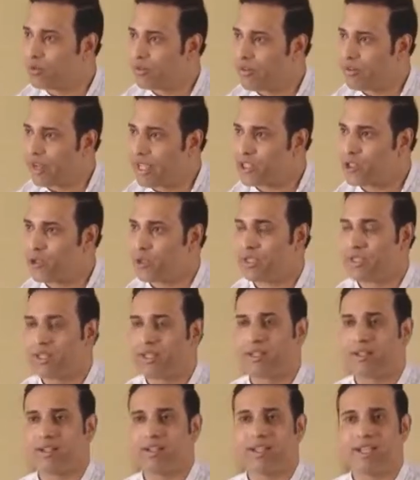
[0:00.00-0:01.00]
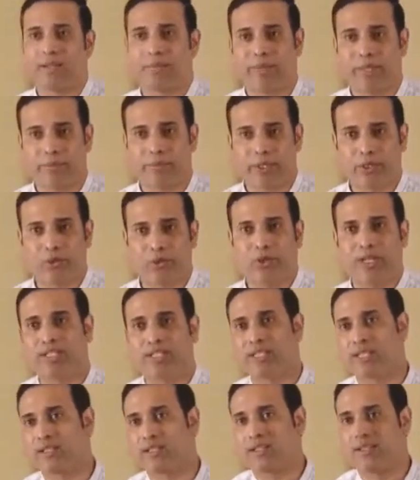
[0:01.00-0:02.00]
graduated in PP2
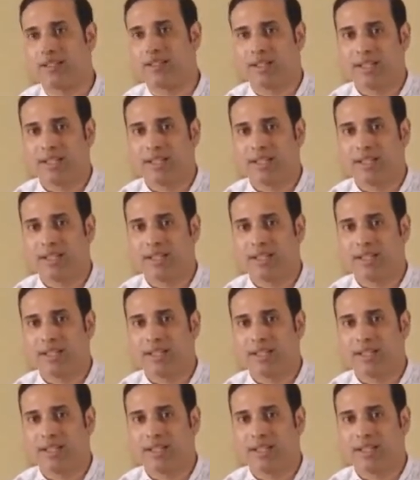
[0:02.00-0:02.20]
and then